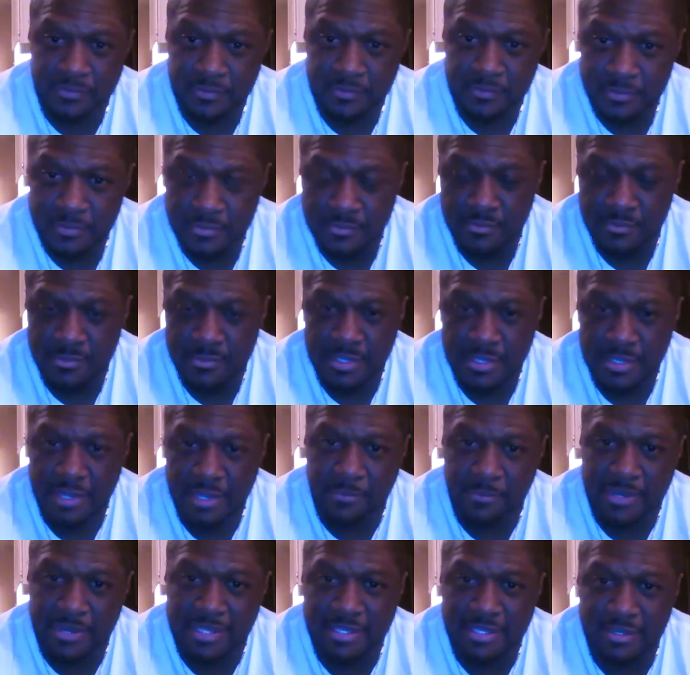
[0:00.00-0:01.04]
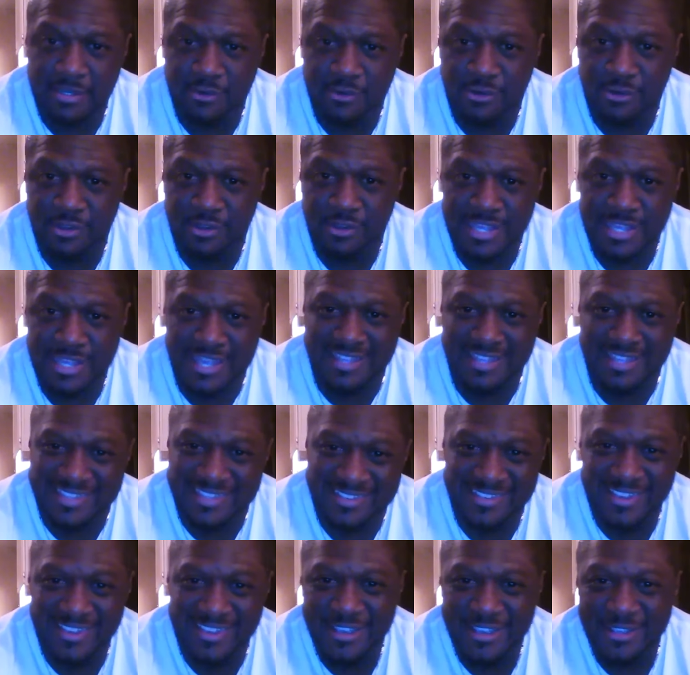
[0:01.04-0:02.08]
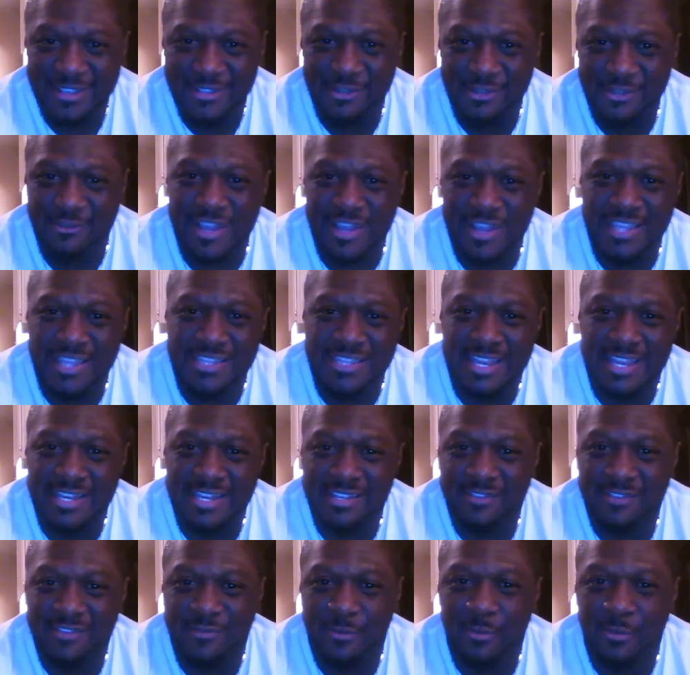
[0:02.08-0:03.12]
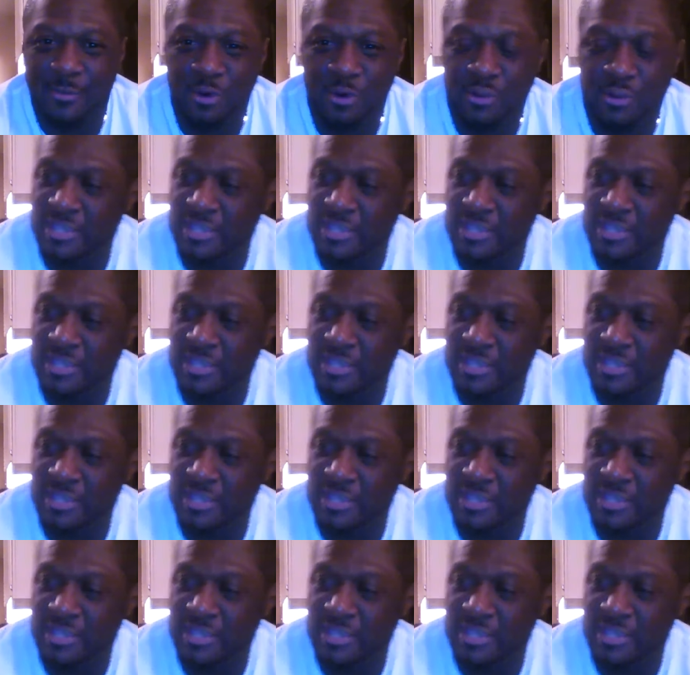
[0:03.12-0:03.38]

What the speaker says: They'll probably call that the granddaddy of them all if